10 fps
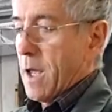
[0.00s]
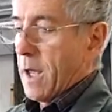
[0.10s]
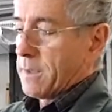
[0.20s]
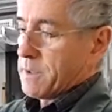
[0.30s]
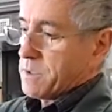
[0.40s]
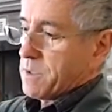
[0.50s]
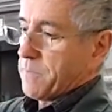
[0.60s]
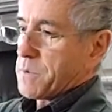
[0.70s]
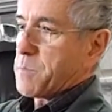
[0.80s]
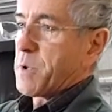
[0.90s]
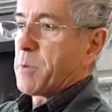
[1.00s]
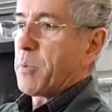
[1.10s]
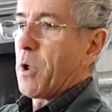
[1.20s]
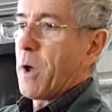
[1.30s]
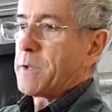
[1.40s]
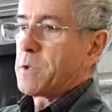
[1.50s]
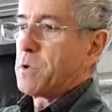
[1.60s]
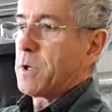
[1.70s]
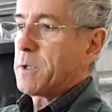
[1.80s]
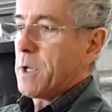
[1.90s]
And this stuff has been applied
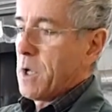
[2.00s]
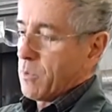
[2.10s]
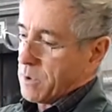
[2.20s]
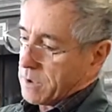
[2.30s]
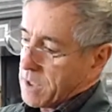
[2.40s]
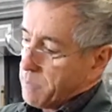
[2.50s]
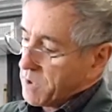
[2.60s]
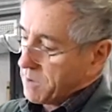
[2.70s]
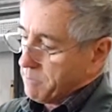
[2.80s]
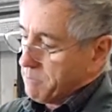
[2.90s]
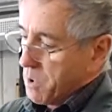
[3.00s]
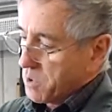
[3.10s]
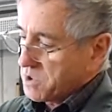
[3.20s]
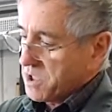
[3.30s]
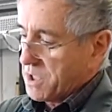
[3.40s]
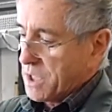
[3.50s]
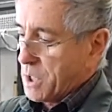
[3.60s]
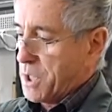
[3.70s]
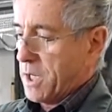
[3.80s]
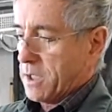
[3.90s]
to it. We're keeping it mostly
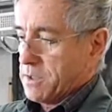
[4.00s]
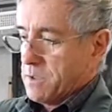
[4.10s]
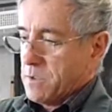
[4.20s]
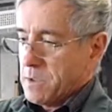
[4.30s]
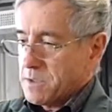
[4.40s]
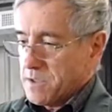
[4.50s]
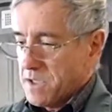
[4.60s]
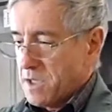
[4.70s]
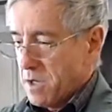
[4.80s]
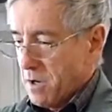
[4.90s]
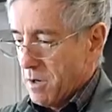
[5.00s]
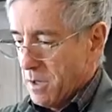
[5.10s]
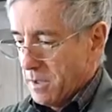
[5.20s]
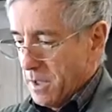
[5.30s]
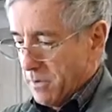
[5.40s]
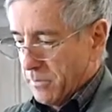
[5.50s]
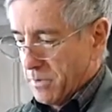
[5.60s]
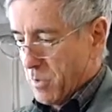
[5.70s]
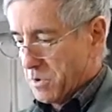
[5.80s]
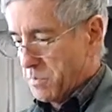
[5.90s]
thick. As you can see here, for
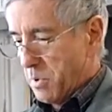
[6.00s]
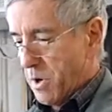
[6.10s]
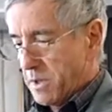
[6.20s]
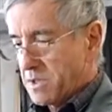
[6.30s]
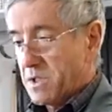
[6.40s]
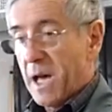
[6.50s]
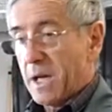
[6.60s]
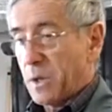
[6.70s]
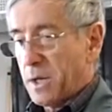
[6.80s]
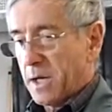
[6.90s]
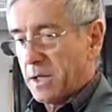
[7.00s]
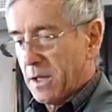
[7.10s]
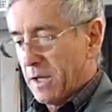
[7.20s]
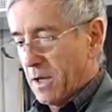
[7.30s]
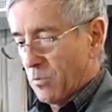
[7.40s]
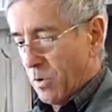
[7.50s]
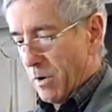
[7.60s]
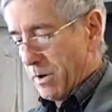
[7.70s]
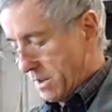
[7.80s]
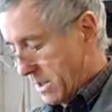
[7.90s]
the most part, it's that thick. And then
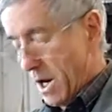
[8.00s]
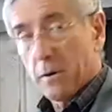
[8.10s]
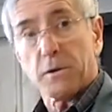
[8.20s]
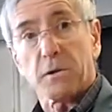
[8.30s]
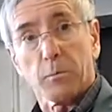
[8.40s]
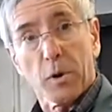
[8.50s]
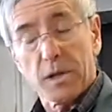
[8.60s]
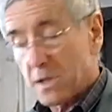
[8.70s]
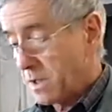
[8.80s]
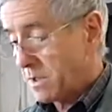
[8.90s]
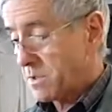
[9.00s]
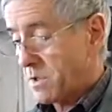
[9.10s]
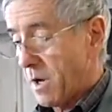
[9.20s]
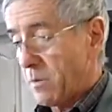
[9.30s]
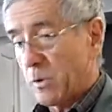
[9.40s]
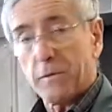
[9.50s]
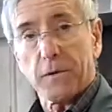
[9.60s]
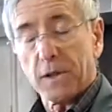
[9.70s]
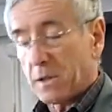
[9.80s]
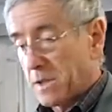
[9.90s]
where it encounters the bracing inside, we've
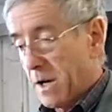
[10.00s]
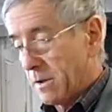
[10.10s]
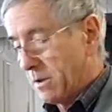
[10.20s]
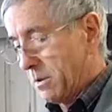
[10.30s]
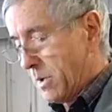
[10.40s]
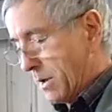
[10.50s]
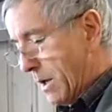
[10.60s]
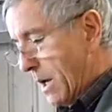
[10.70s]
thinned it down a little bit.